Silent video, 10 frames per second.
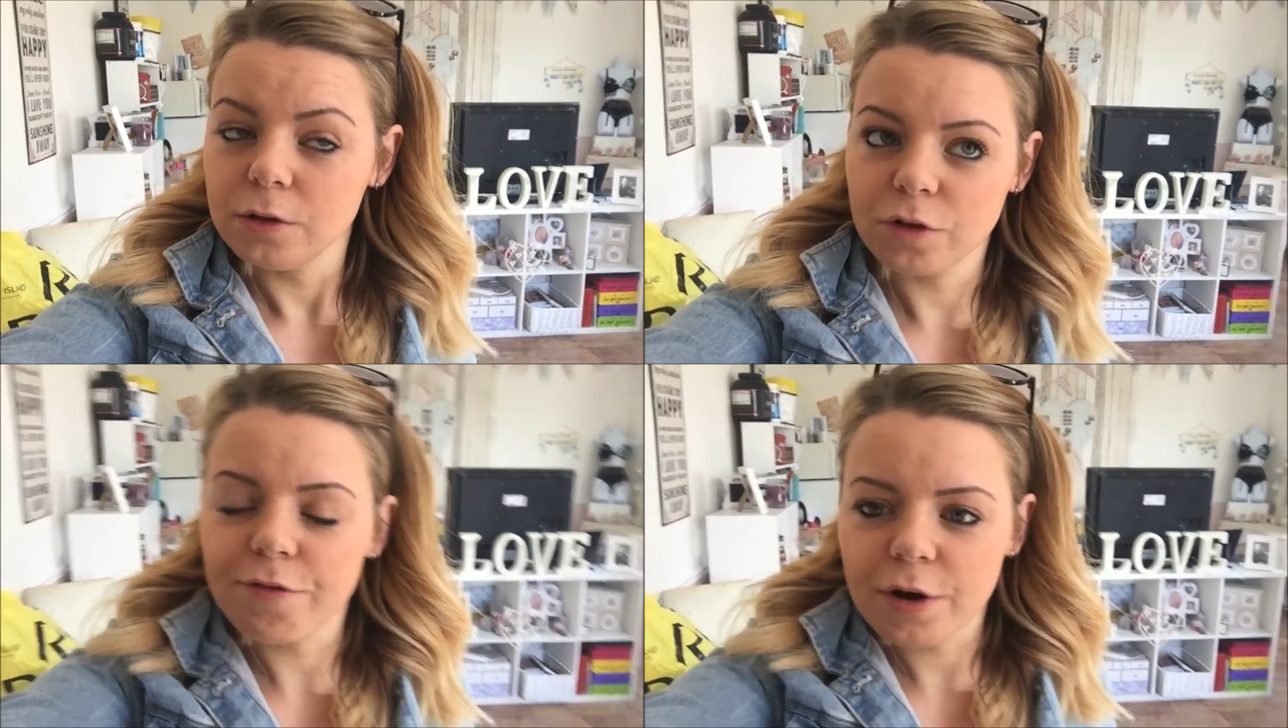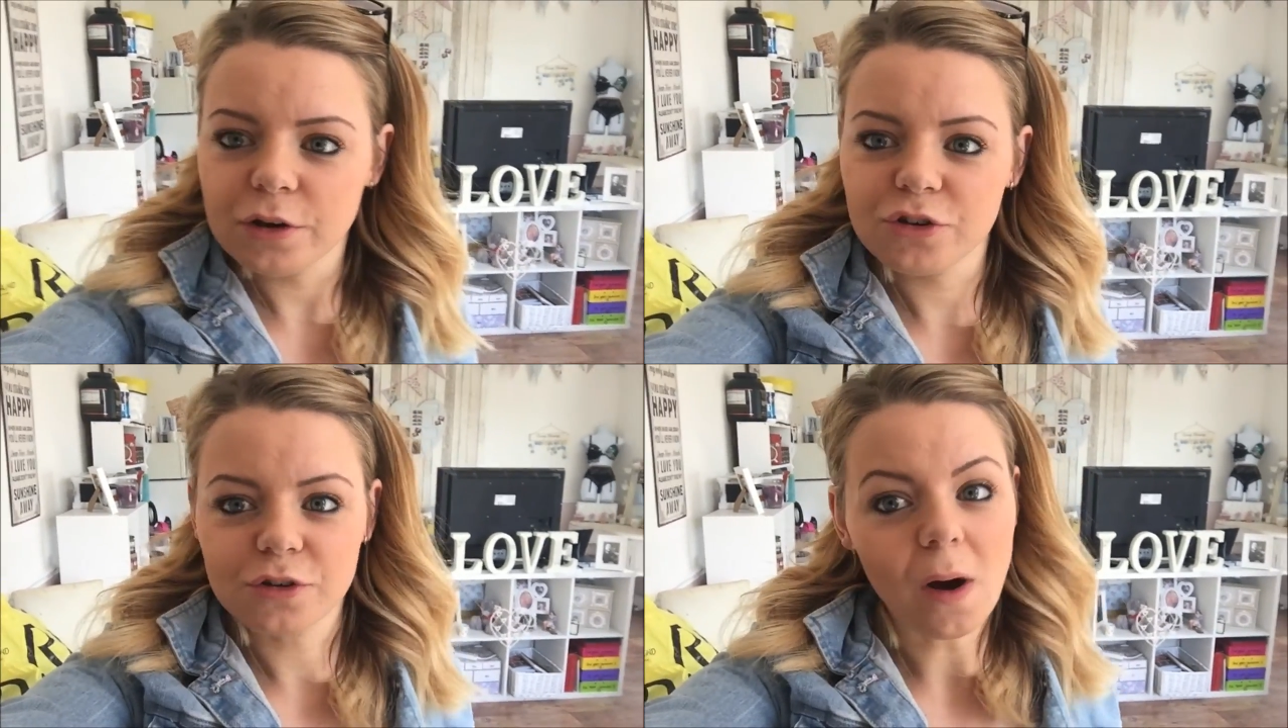So I've only
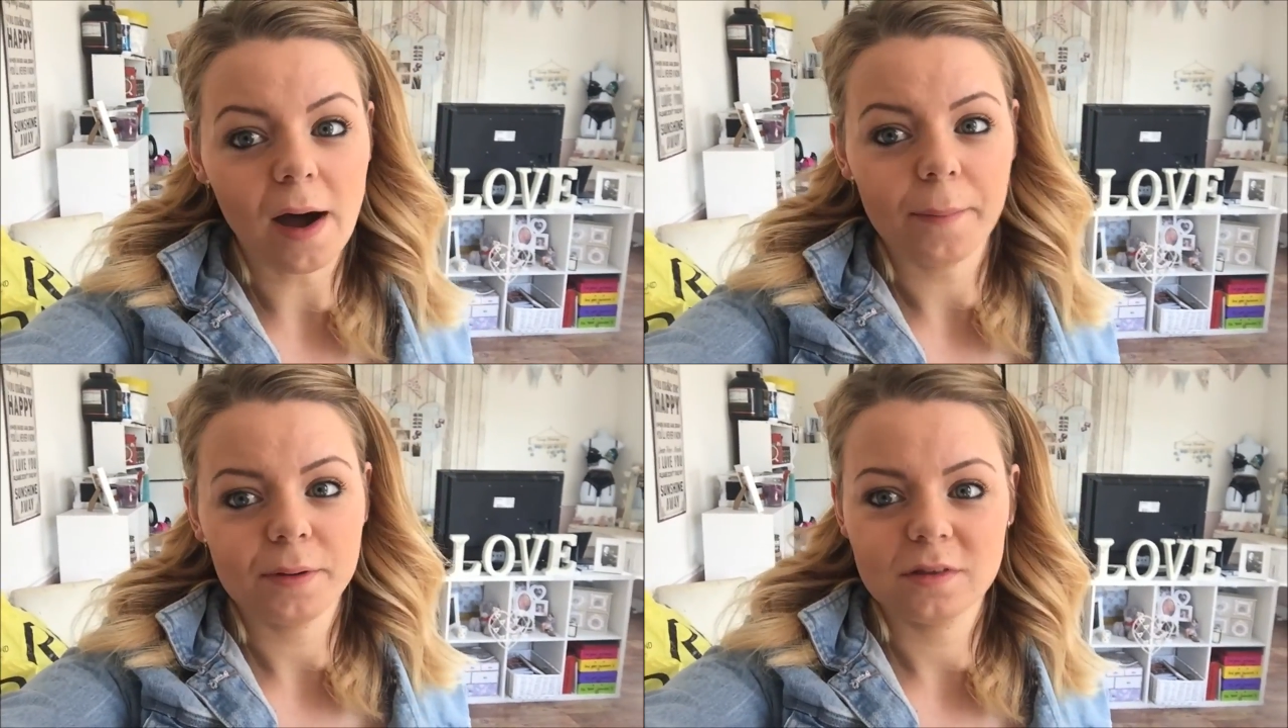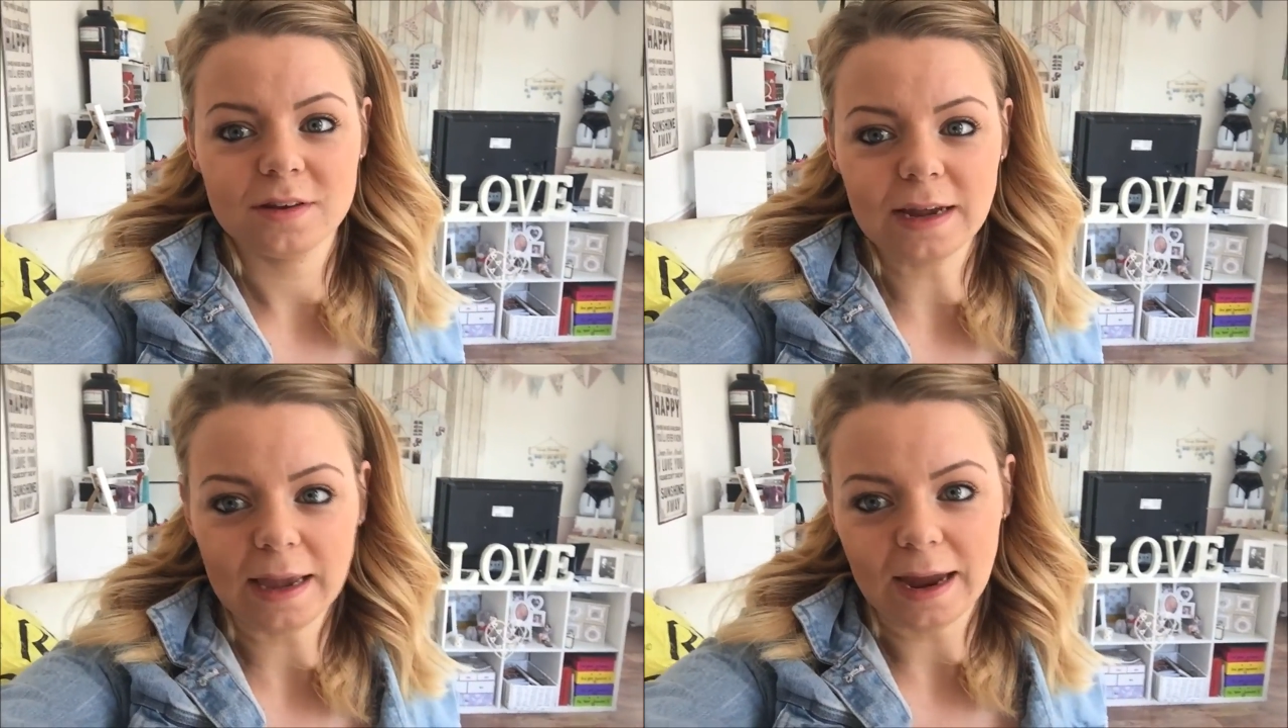just got up because I
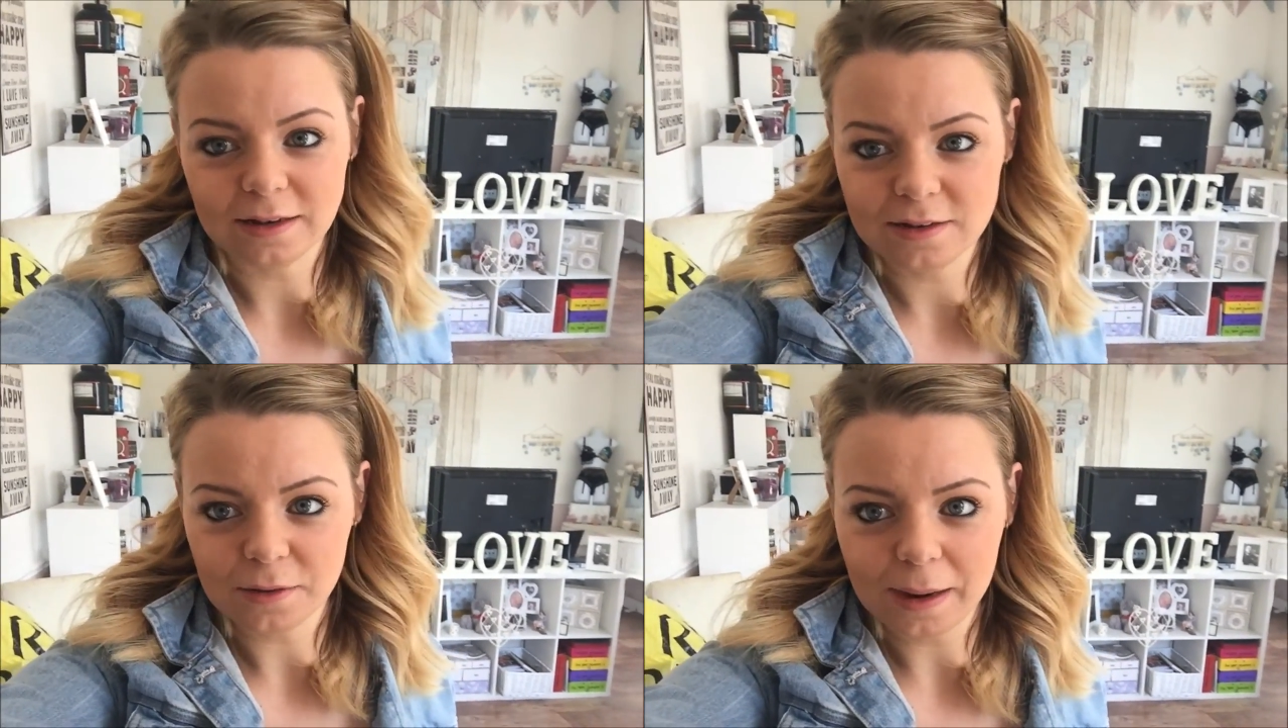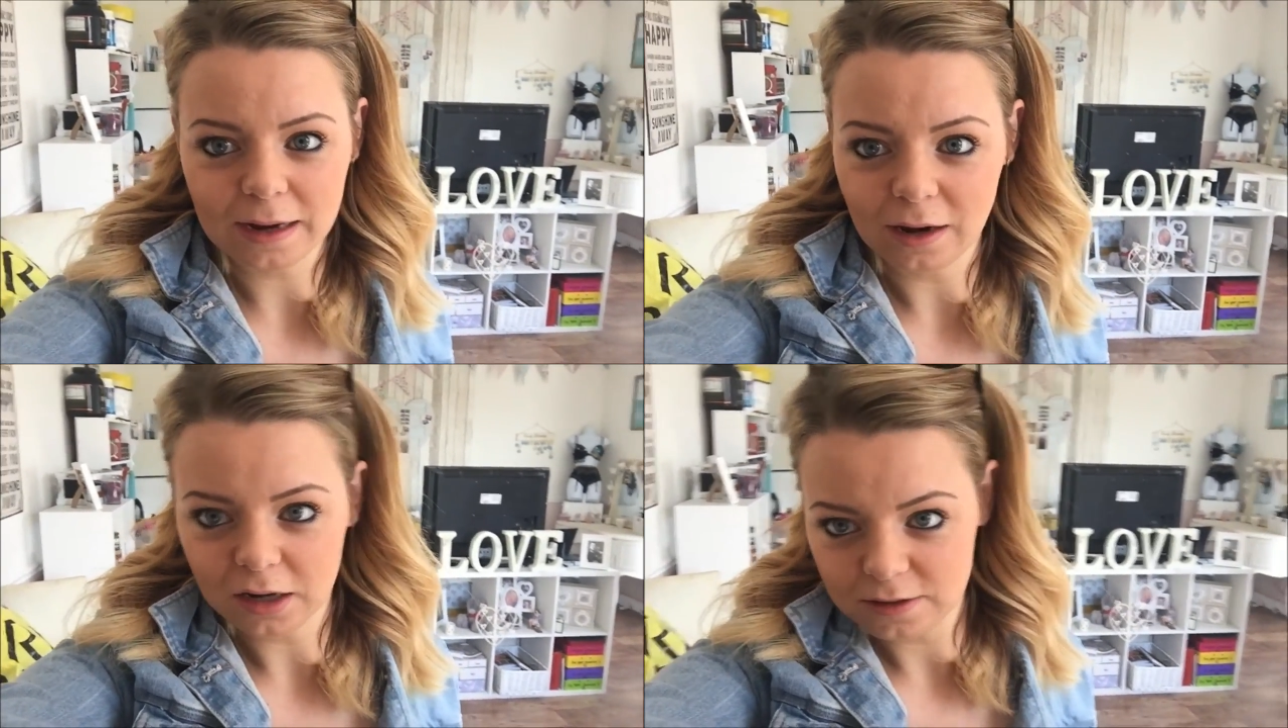didn't get in till
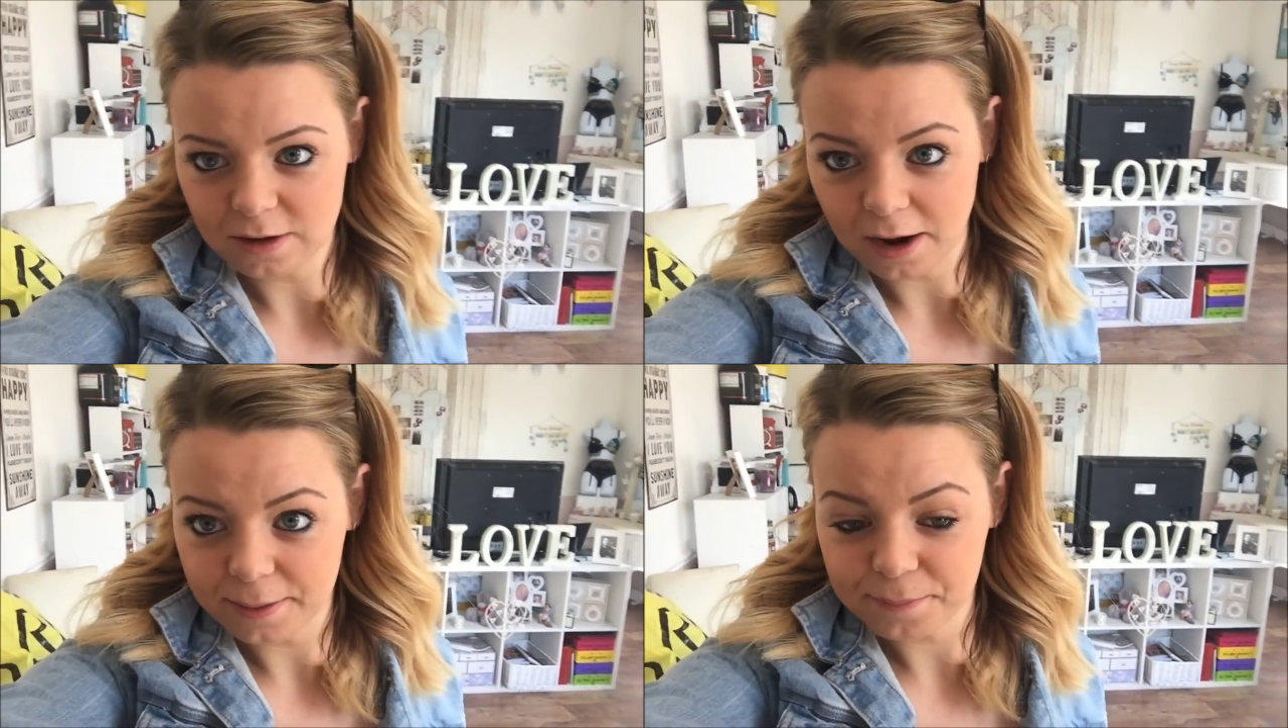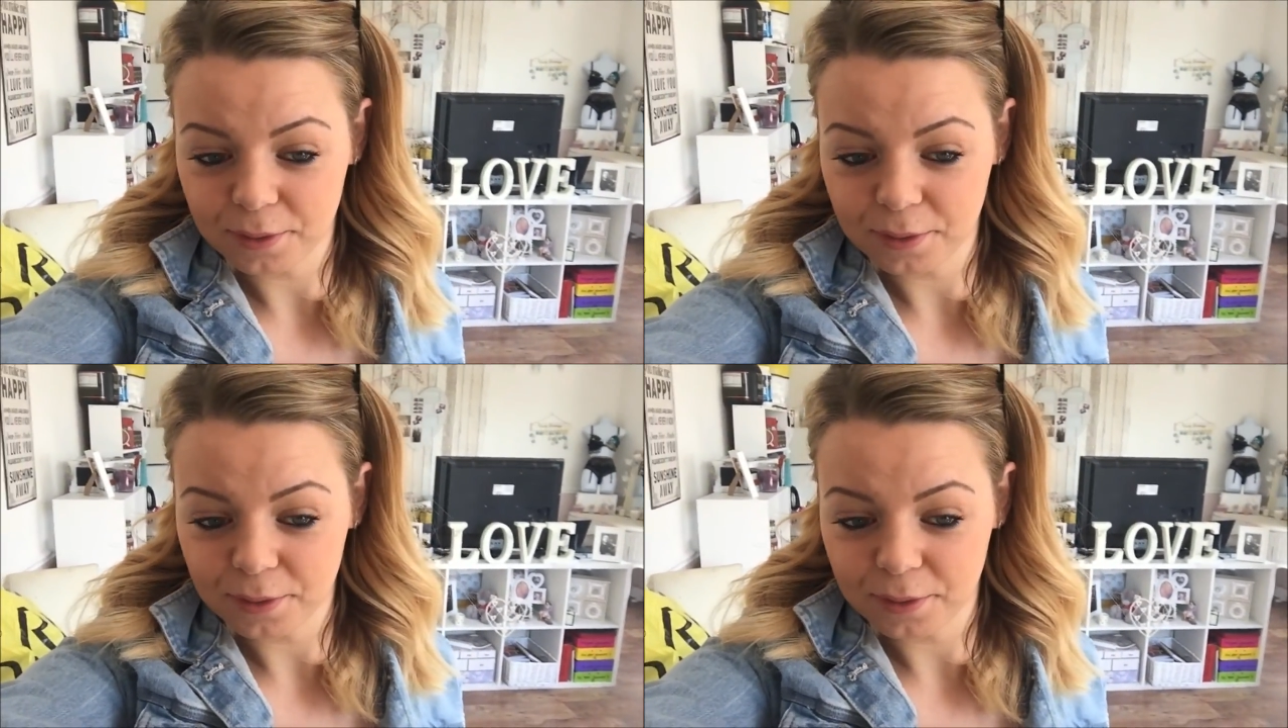late last night